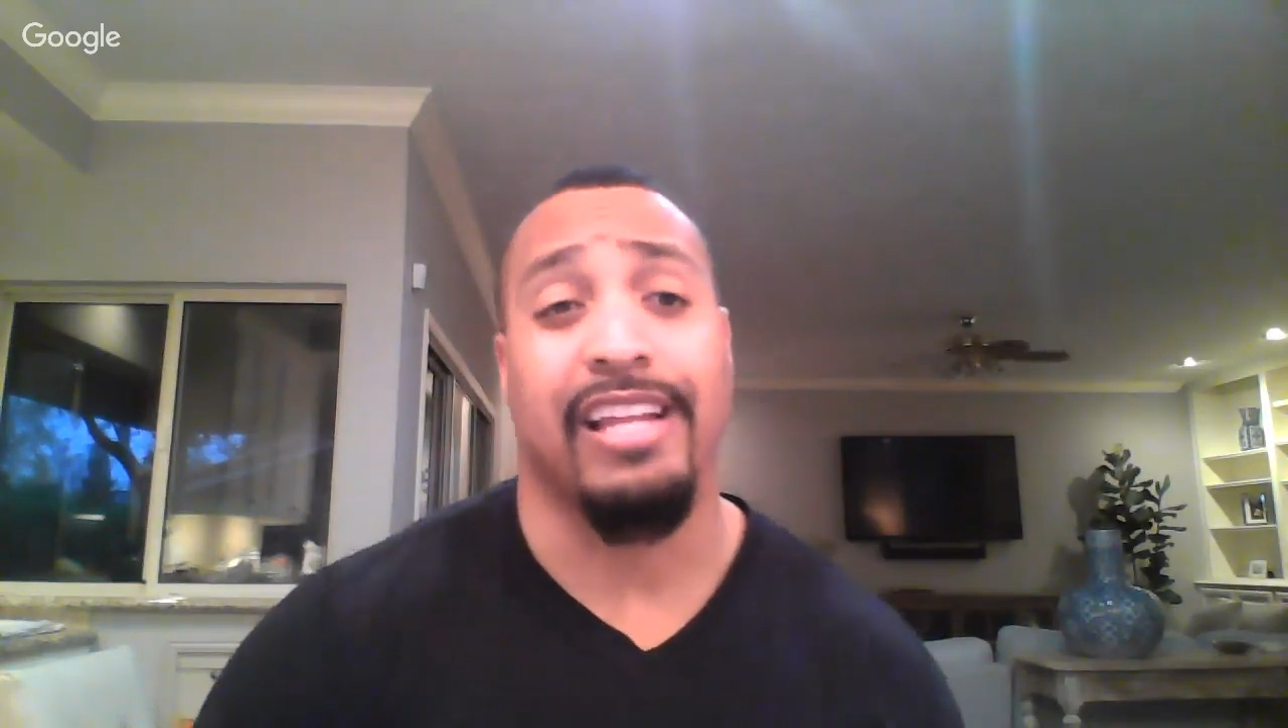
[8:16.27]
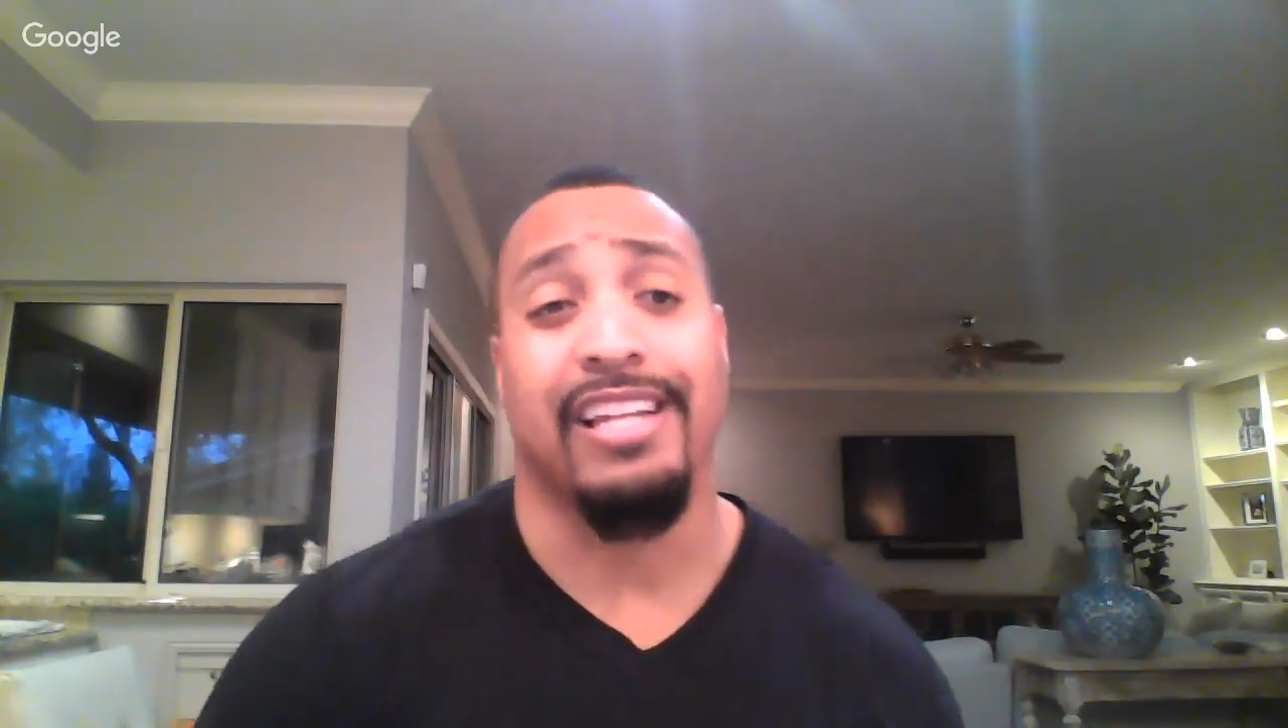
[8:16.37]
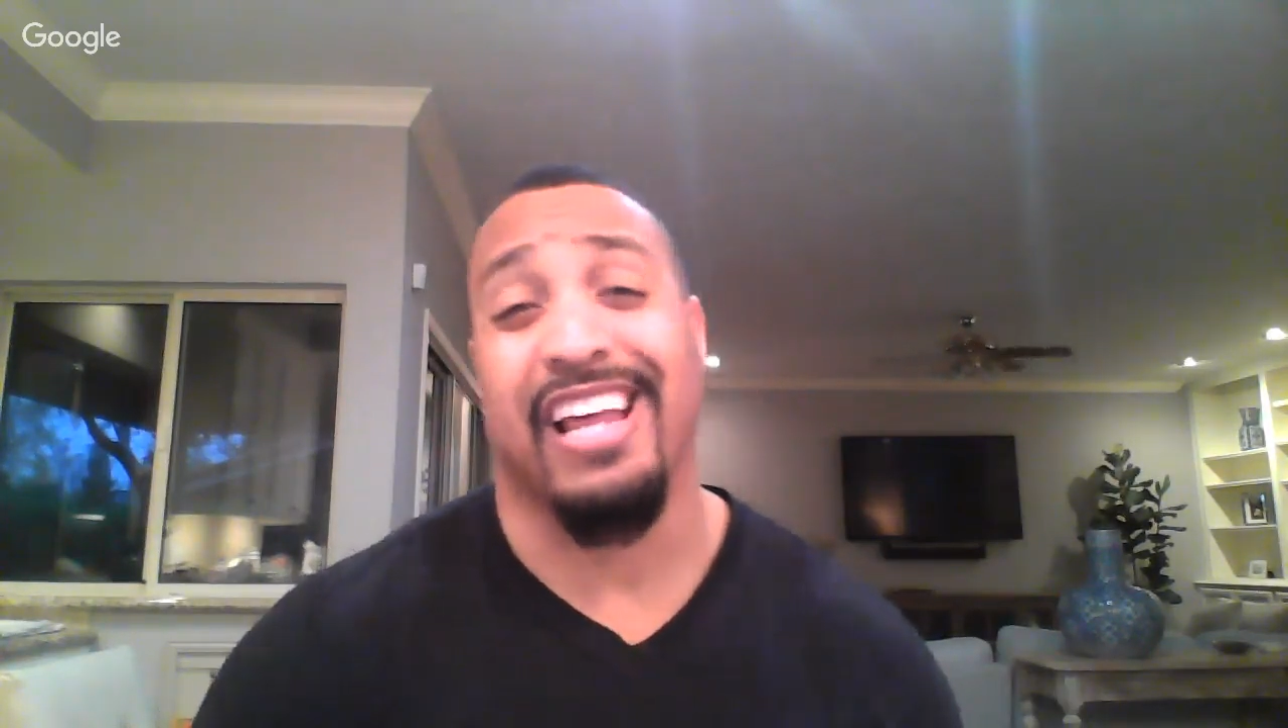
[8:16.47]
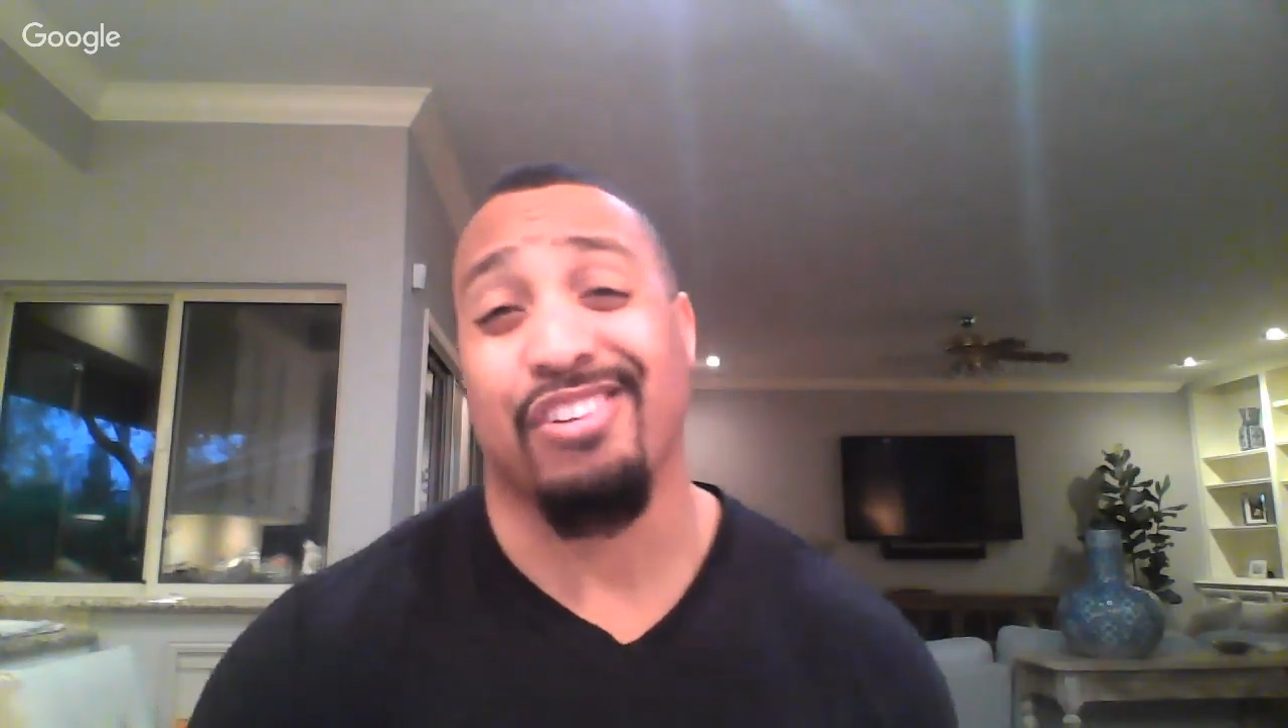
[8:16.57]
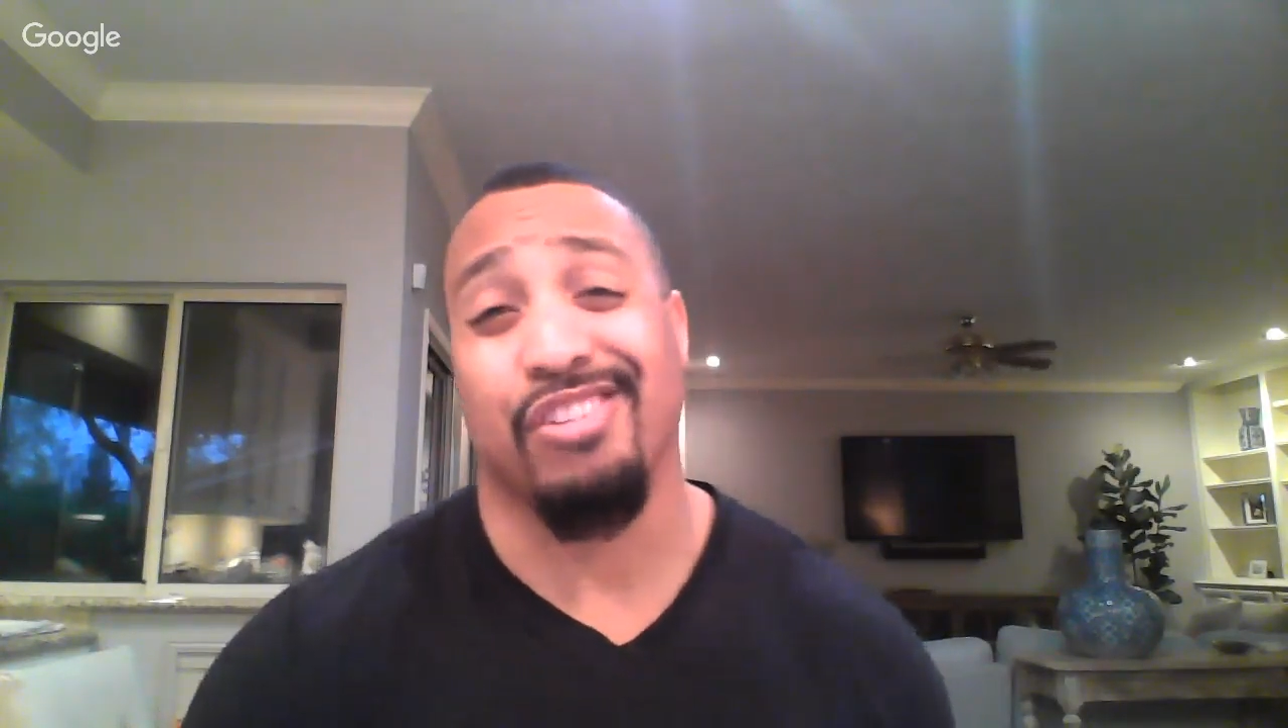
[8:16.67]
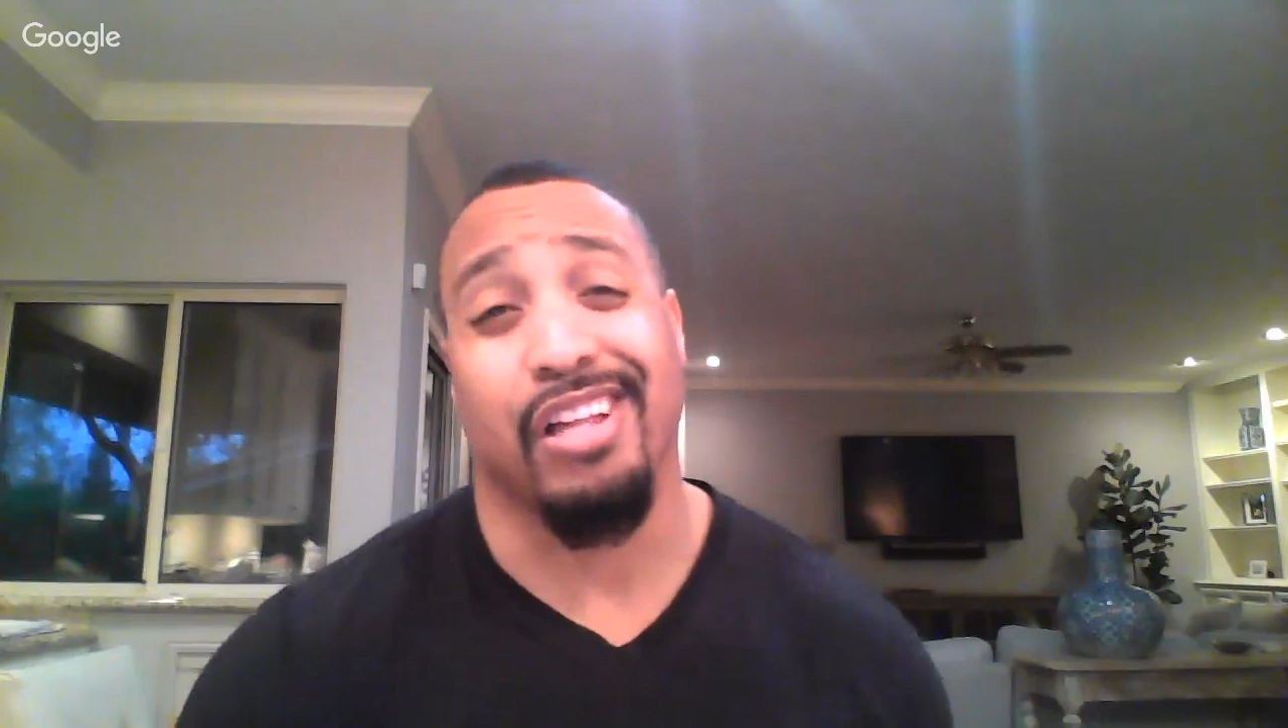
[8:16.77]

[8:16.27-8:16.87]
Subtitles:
and it's actually